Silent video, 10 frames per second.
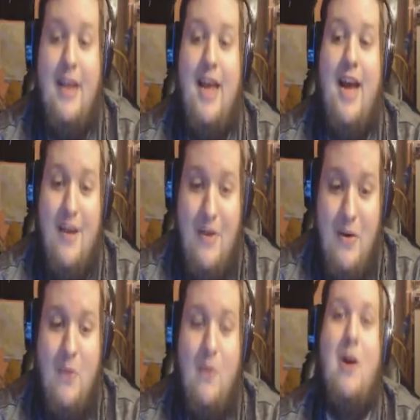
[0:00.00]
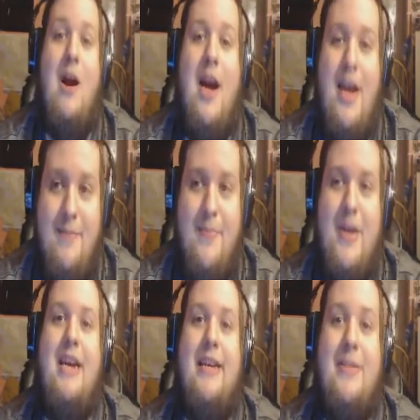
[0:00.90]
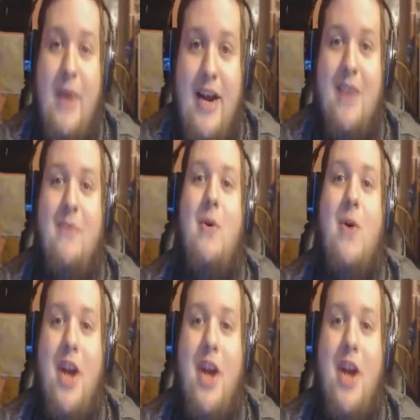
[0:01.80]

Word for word: Yeah, where IMP is waiting for